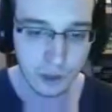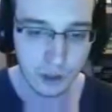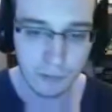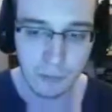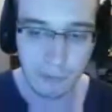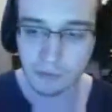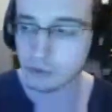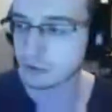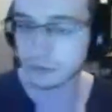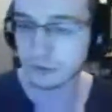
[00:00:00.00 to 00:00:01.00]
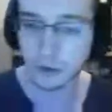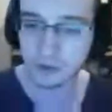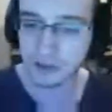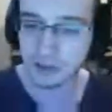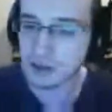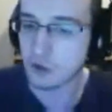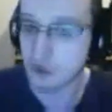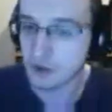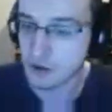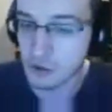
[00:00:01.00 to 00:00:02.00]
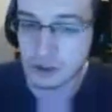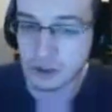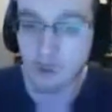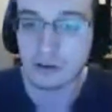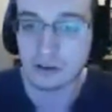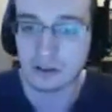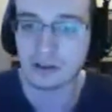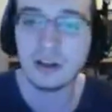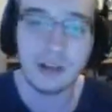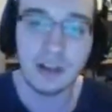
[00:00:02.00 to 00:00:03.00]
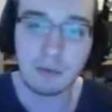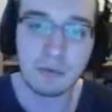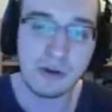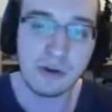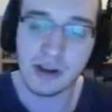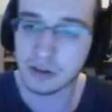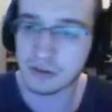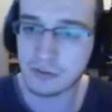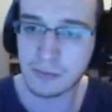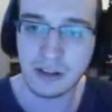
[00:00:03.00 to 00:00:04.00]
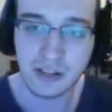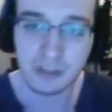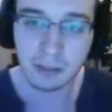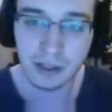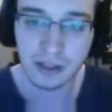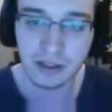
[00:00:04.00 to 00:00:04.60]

Maybe you have to use some slurp state. You can turn it into a gauntlet. That would be really nice. You have some nice gameplay.